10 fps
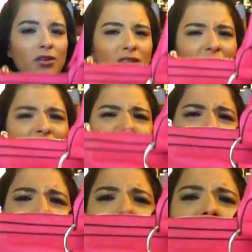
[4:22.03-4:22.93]
You can
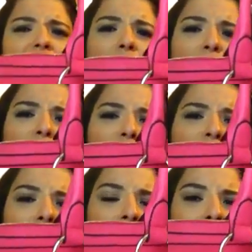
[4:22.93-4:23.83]
use this
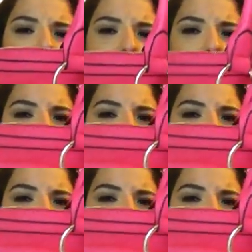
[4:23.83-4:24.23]
maybe like an